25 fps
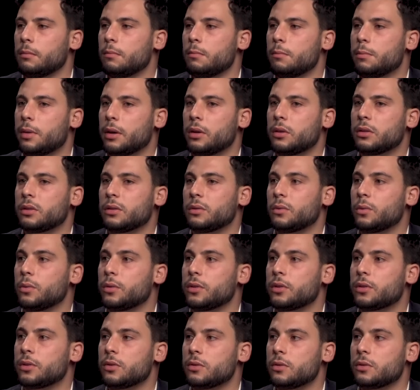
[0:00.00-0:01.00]
Bells and
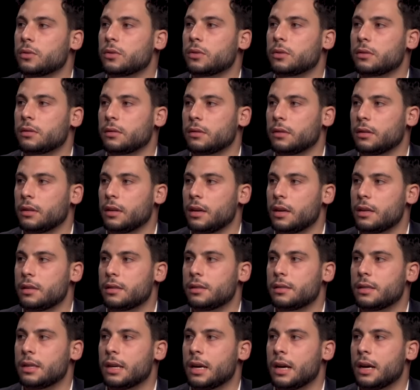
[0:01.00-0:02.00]
whistles is
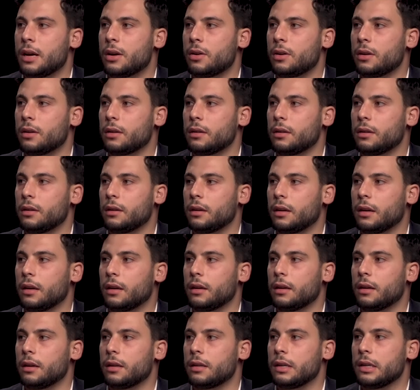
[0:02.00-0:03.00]
now
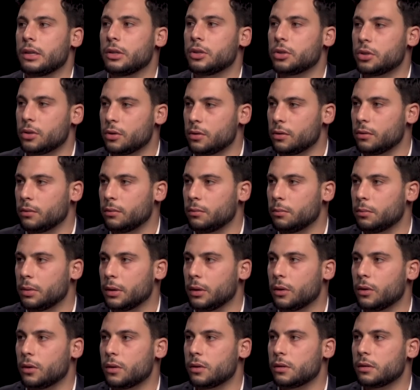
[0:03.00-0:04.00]
an issue
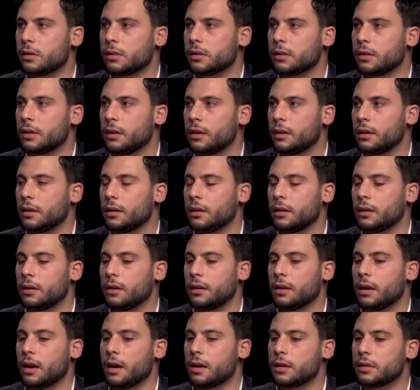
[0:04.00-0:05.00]
because
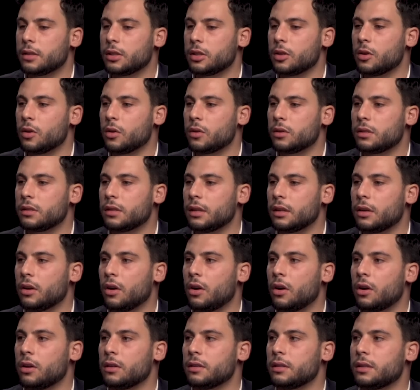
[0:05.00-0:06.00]
ICOs that
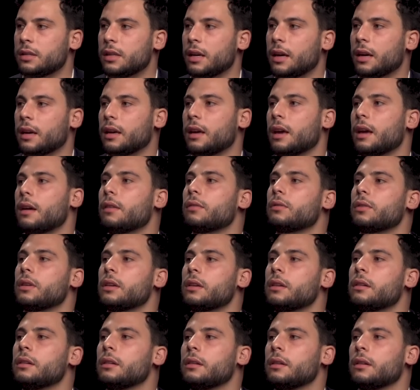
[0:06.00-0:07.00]
aren't tech
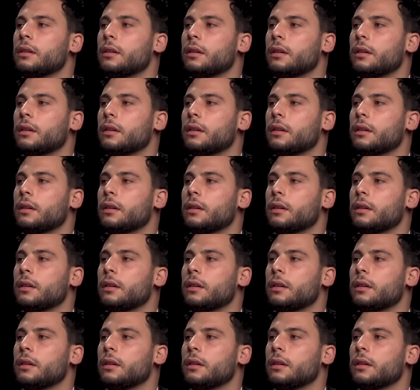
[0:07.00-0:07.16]
heavy,